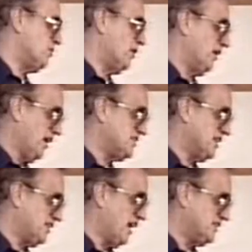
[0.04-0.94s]
Well, there's
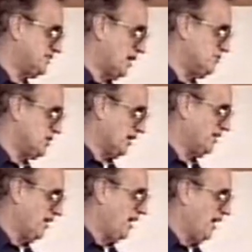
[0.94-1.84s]
a test
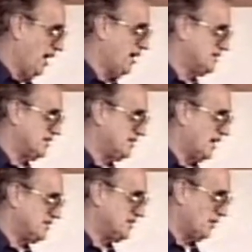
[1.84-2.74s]
subject. Here's a
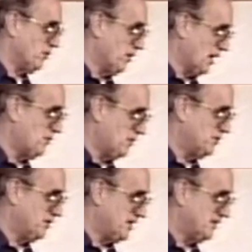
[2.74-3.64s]
test sub. You want to come up and
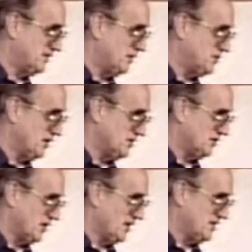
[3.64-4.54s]
do a test
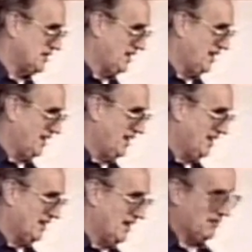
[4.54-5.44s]
subject, Josh?
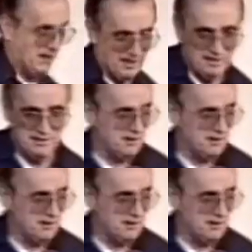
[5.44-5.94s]
Not right now.